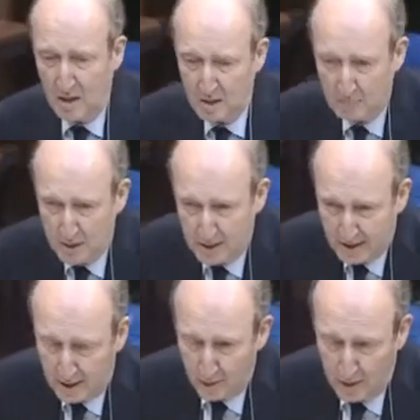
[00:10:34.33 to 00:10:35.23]

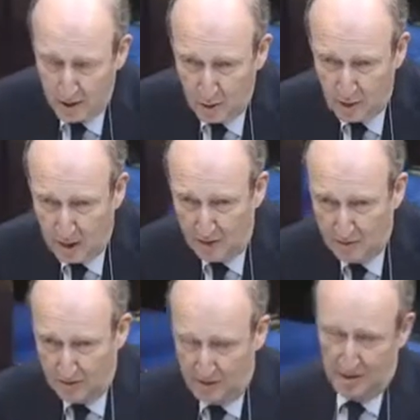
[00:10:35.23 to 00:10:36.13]
particularly where human
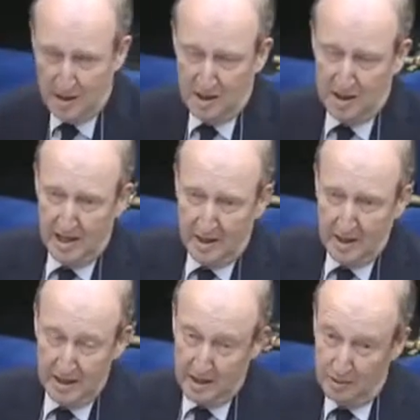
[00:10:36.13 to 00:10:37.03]
lives are at stake.
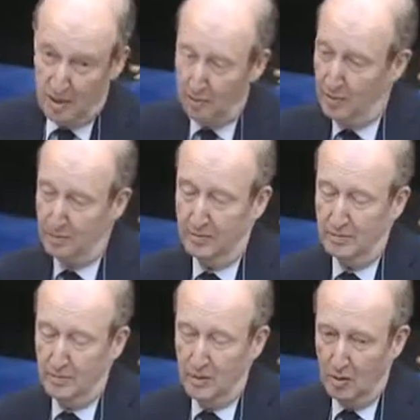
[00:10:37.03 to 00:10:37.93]
And this is where we're
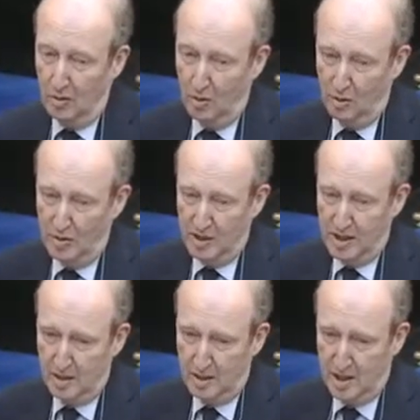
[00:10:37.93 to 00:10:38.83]
all on the
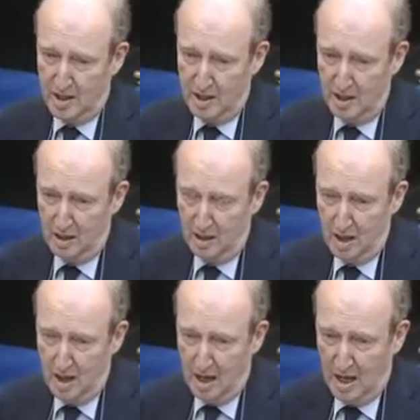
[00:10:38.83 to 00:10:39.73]
same side here.
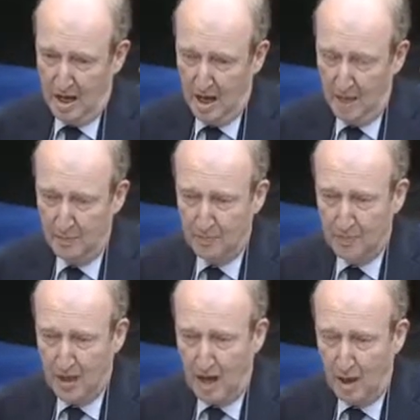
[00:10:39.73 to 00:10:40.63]

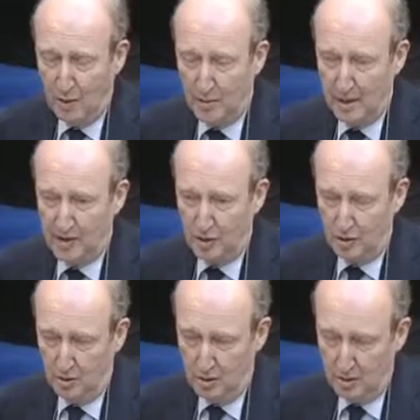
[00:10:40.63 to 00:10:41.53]
I want to make
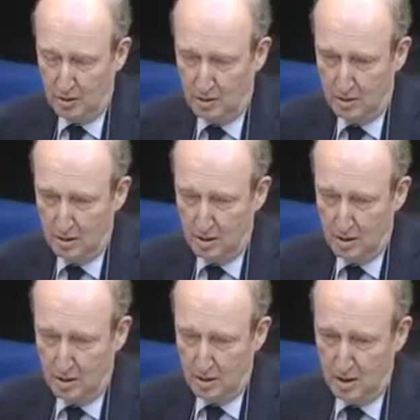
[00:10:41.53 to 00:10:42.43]
sure
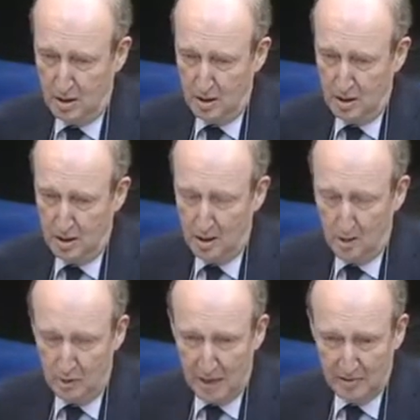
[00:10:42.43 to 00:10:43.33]
that
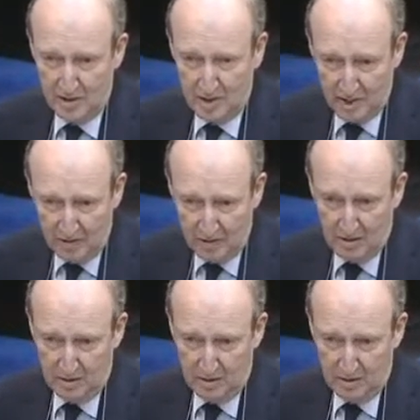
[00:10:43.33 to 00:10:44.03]
human lives are saved.